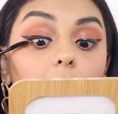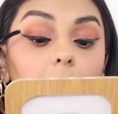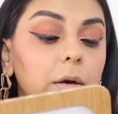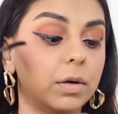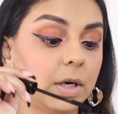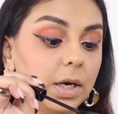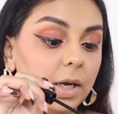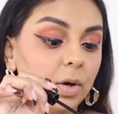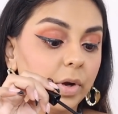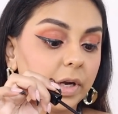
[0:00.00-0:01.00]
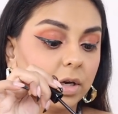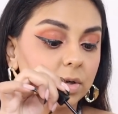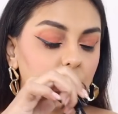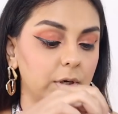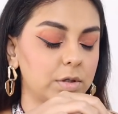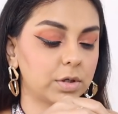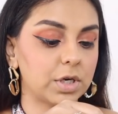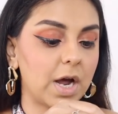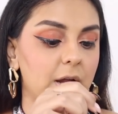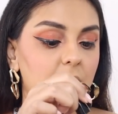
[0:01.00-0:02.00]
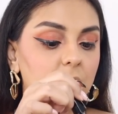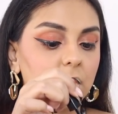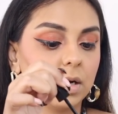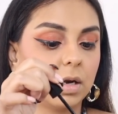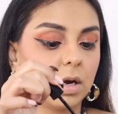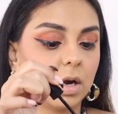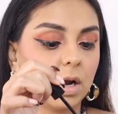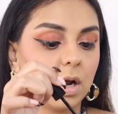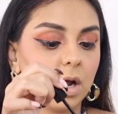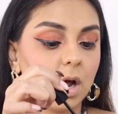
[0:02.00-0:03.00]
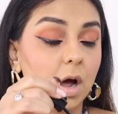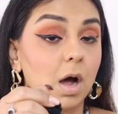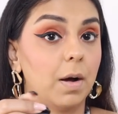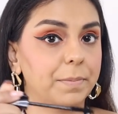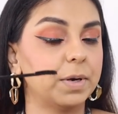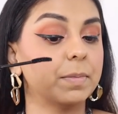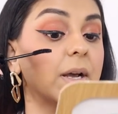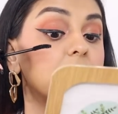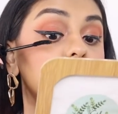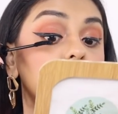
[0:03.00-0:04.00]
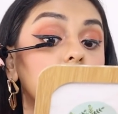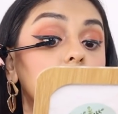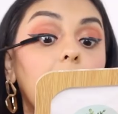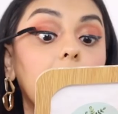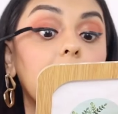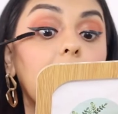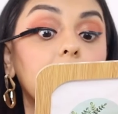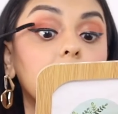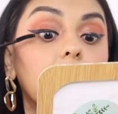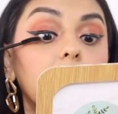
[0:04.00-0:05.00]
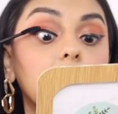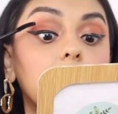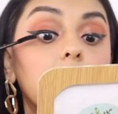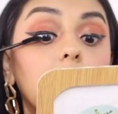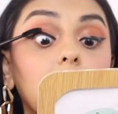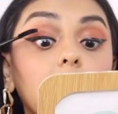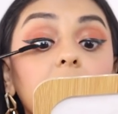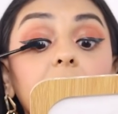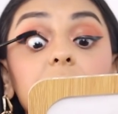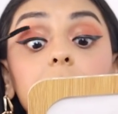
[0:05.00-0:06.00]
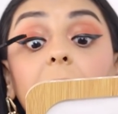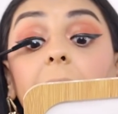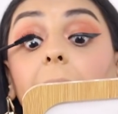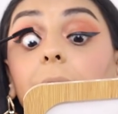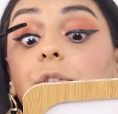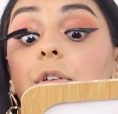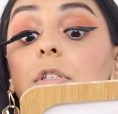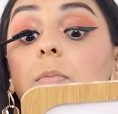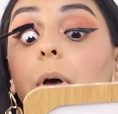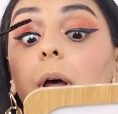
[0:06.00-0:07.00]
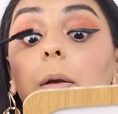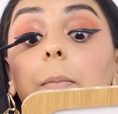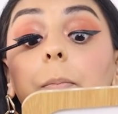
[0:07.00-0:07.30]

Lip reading: And really going into it to try and optimize it. I like the kind of curl it gives my lashes, but